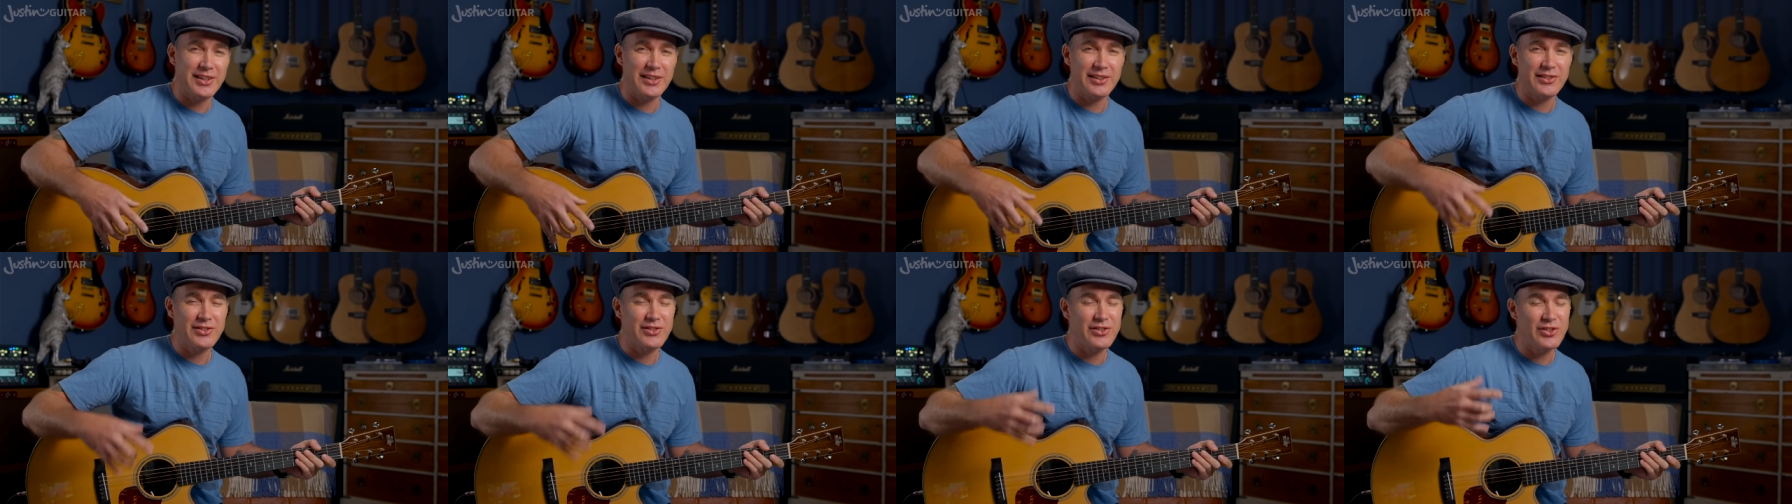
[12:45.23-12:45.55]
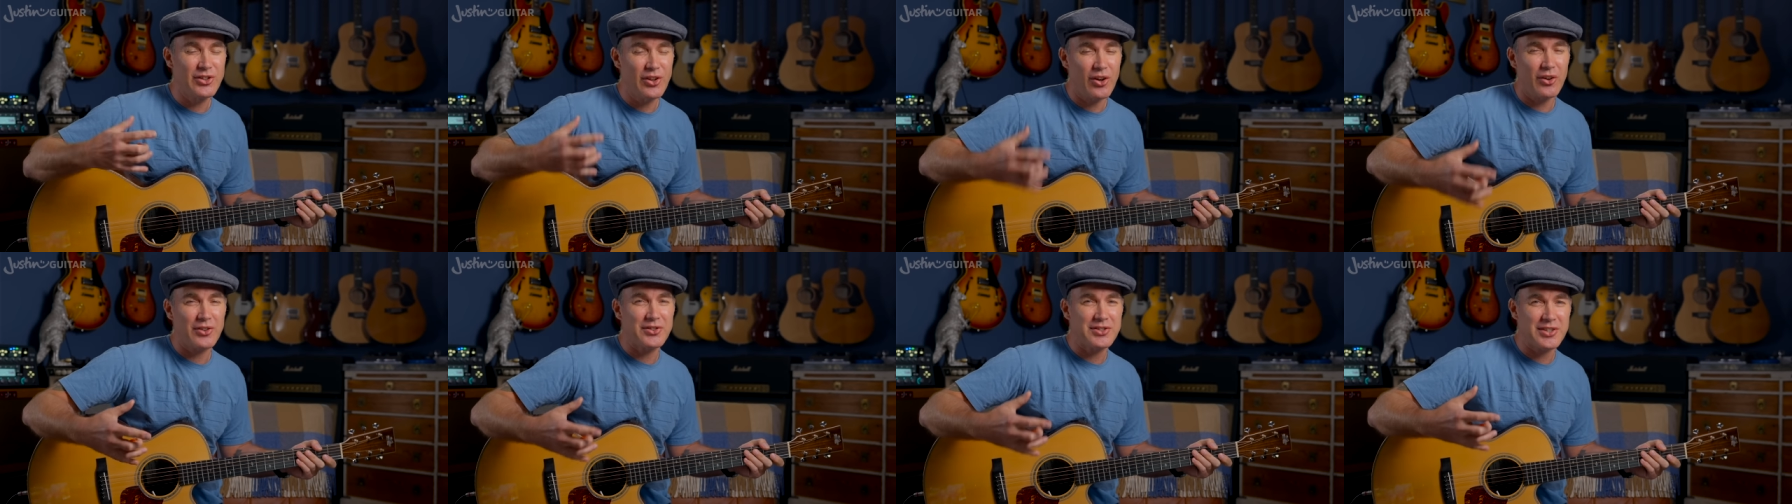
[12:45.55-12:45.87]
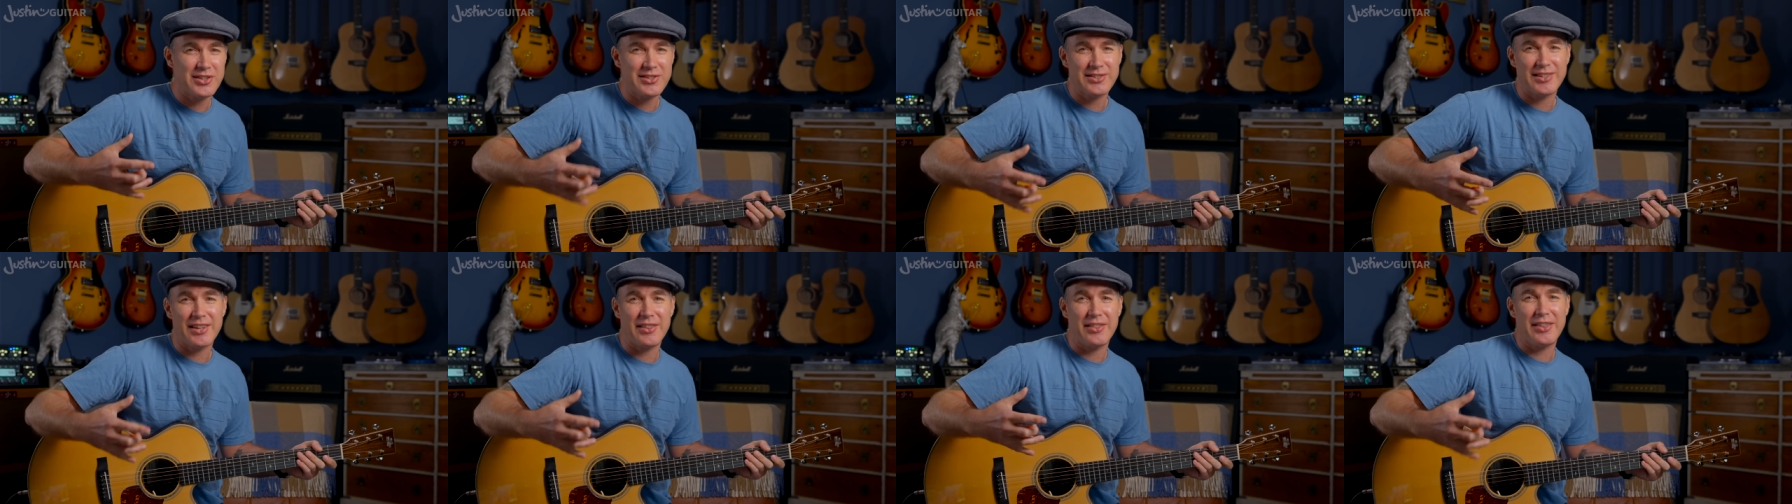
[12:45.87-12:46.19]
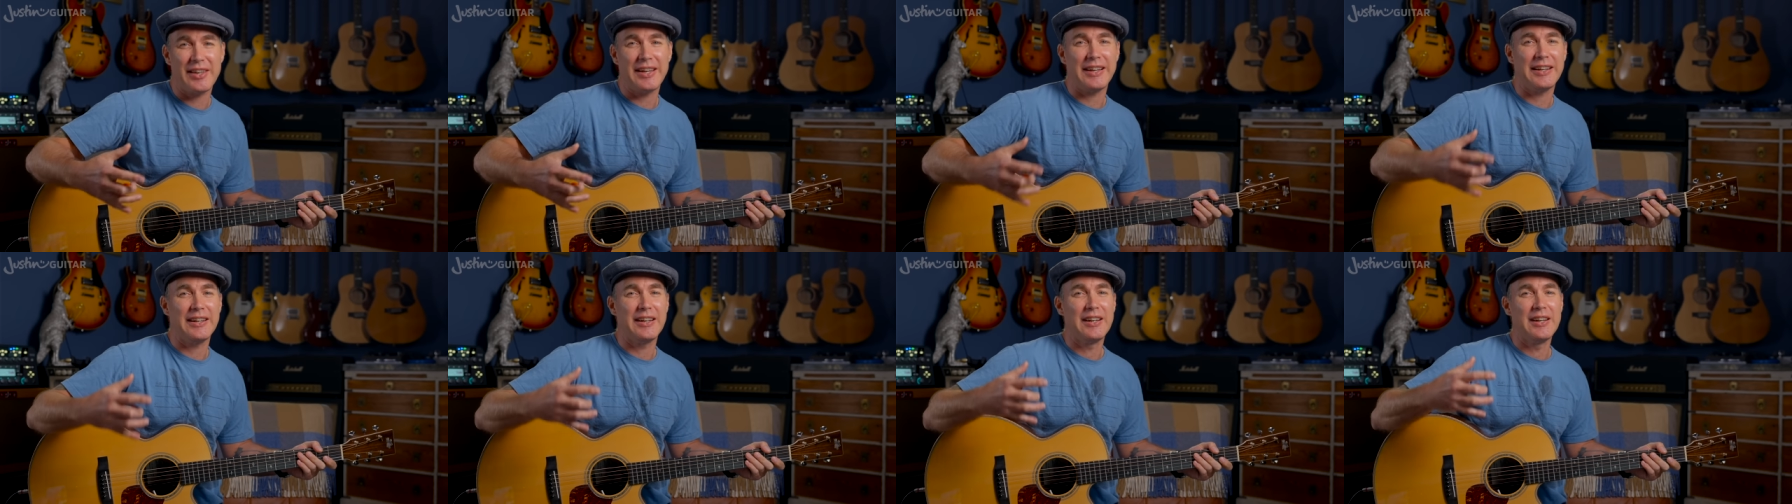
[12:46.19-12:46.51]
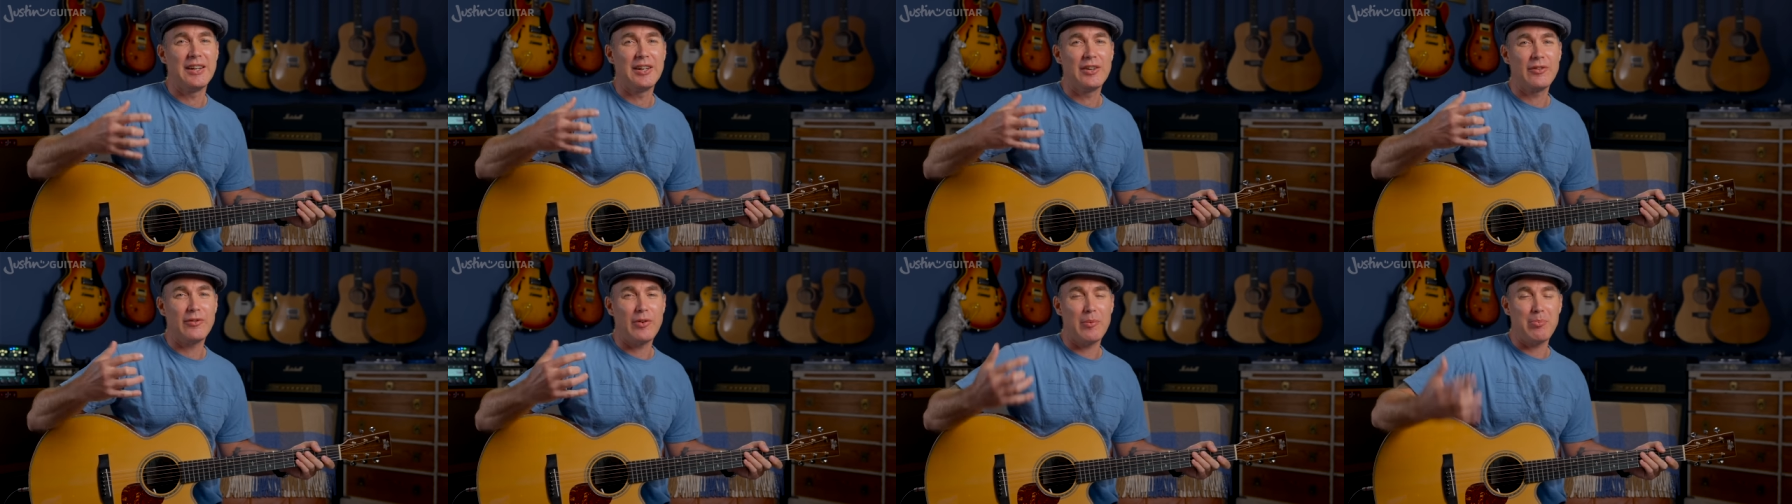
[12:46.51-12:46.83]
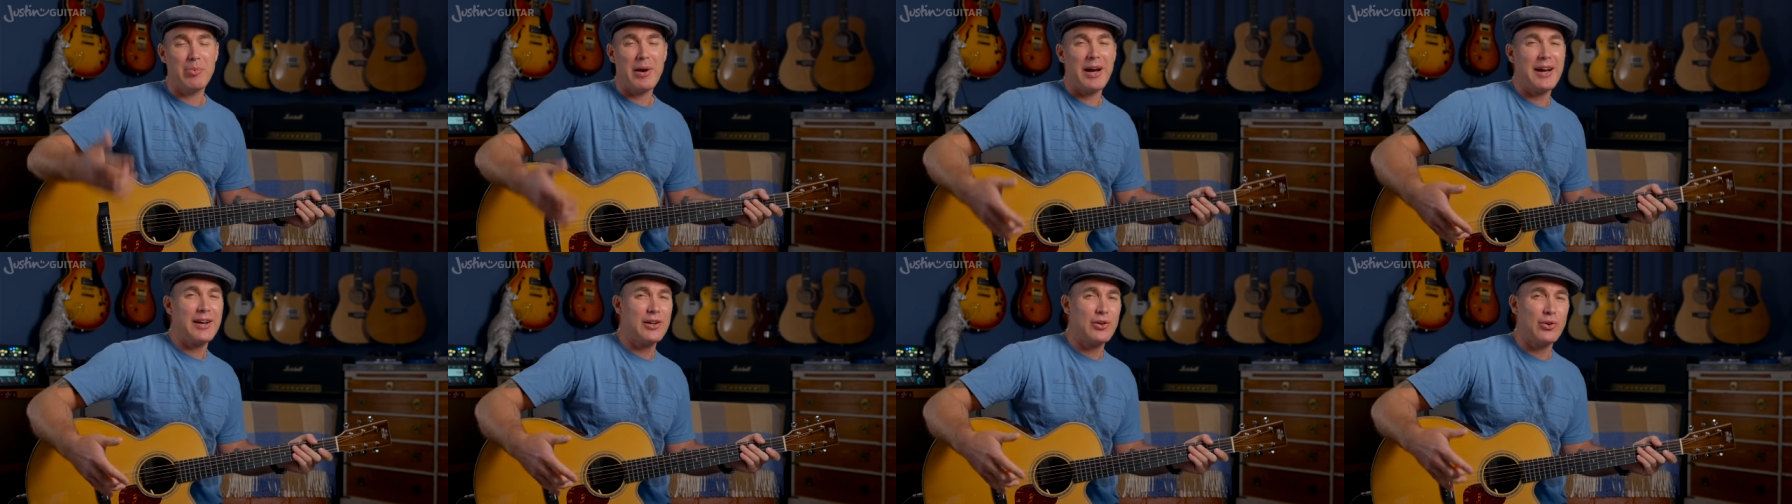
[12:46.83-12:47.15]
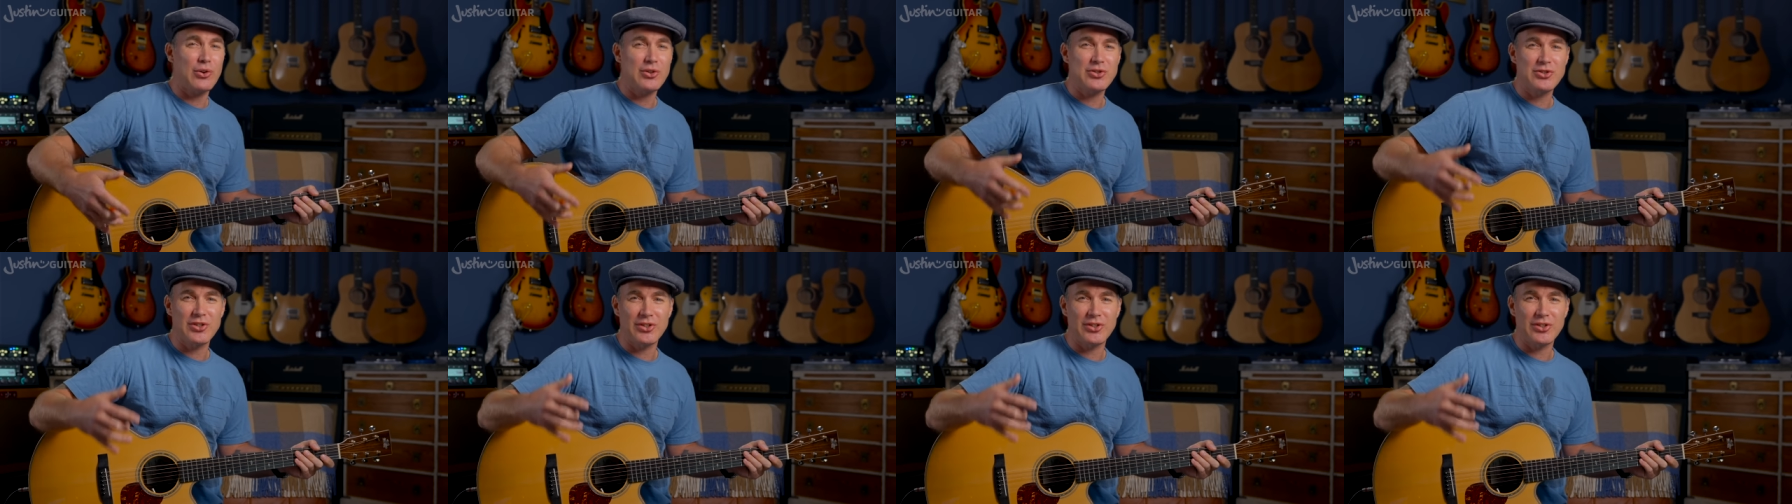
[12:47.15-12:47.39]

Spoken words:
It's not just a thing for bar chords.